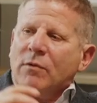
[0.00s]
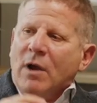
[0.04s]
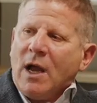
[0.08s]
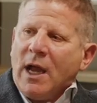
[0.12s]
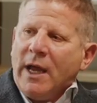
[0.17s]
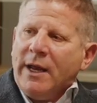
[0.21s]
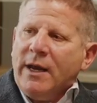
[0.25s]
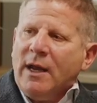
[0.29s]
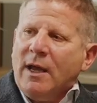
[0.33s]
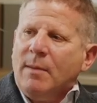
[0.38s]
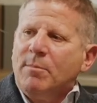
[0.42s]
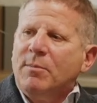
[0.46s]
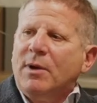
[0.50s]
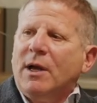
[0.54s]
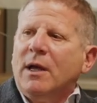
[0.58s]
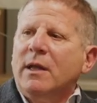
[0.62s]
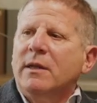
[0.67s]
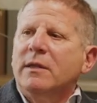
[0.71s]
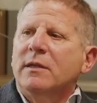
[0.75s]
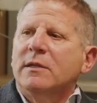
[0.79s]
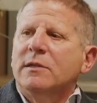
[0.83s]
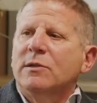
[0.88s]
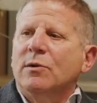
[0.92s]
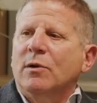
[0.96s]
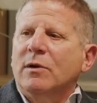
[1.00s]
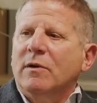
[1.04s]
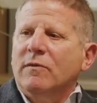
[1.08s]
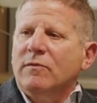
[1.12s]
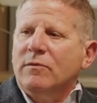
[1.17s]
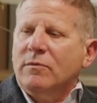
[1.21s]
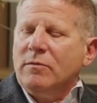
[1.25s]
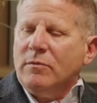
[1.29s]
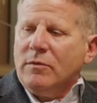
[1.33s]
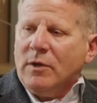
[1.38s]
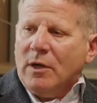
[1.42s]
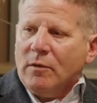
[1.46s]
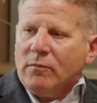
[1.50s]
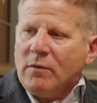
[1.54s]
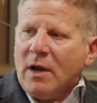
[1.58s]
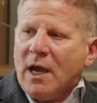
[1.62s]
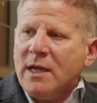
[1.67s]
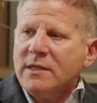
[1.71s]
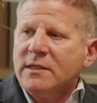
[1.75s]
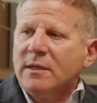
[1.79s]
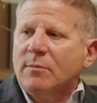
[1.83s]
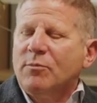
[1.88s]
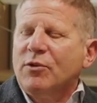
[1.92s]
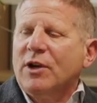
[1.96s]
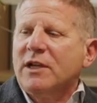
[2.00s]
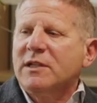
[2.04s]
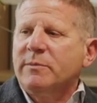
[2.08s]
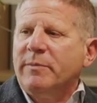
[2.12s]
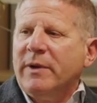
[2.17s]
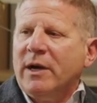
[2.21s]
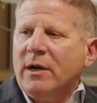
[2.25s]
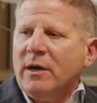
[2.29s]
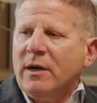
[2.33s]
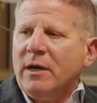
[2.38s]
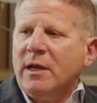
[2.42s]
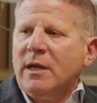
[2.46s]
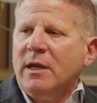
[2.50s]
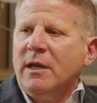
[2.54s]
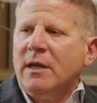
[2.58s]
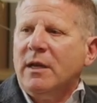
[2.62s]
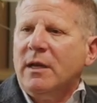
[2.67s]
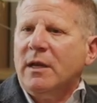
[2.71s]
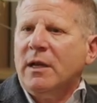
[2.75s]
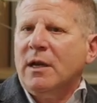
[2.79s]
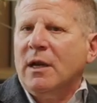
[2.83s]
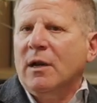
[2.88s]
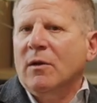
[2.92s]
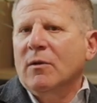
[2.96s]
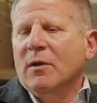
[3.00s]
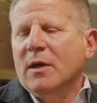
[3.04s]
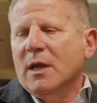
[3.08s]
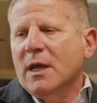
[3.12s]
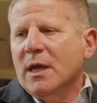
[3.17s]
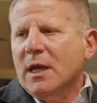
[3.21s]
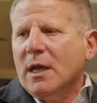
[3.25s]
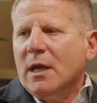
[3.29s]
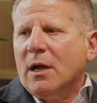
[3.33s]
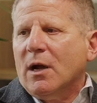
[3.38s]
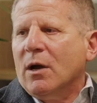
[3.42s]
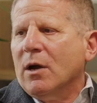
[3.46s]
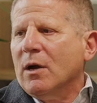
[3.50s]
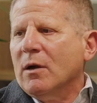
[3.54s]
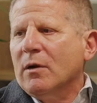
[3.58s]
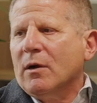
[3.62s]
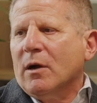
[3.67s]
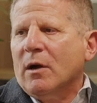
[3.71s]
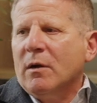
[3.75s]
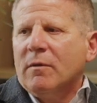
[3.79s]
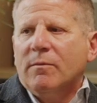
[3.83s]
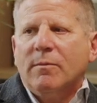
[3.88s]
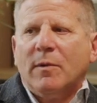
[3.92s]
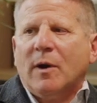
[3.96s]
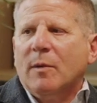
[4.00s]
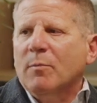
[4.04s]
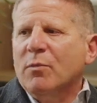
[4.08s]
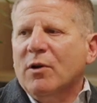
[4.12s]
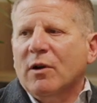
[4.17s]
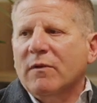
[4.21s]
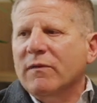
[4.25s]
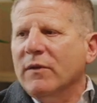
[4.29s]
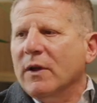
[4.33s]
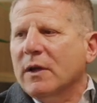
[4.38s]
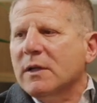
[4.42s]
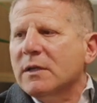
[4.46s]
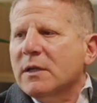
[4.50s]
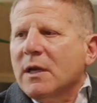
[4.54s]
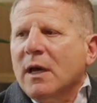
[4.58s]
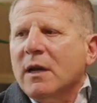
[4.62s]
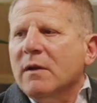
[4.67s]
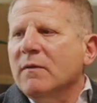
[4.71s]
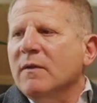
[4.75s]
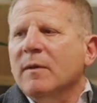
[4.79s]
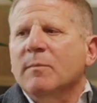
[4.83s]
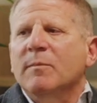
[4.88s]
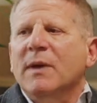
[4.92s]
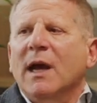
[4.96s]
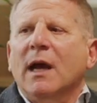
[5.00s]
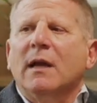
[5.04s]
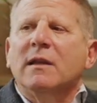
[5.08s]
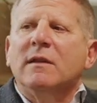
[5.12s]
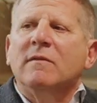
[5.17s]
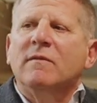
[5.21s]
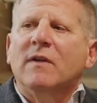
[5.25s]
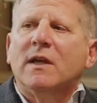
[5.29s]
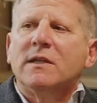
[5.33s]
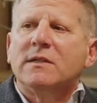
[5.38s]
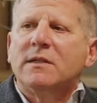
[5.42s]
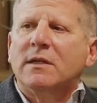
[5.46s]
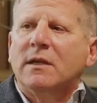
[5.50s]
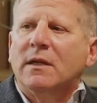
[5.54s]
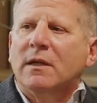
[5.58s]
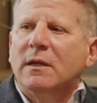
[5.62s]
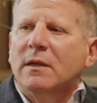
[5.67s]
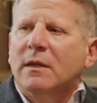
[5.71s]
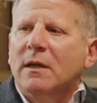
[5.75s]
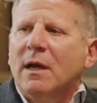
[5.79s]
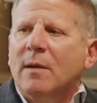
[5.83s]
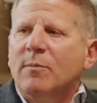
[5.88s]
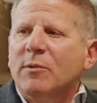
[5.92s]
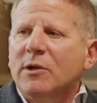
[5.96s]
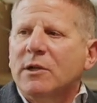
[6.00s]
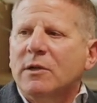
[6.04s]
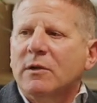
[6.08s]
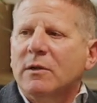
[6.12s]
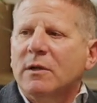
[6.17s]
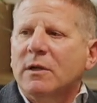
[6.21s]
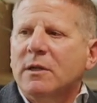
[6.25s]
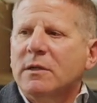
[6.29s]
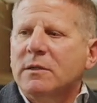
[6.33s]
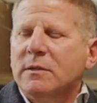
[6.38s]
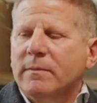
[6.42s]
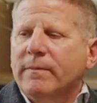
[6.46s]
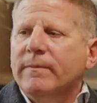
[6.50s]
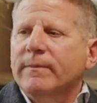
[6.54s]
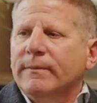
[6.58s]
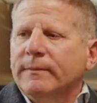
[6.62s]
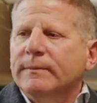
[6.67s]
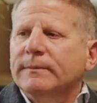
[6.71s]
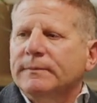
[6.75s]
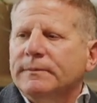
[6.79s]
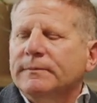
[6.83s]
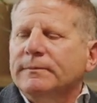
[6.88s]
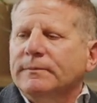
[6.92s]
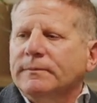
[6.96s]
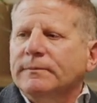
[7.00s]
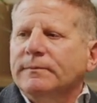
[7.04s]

ride up on the sort of, you know, rising prosperity, you know, are perfect kind of impact investing opportunities. Yeah,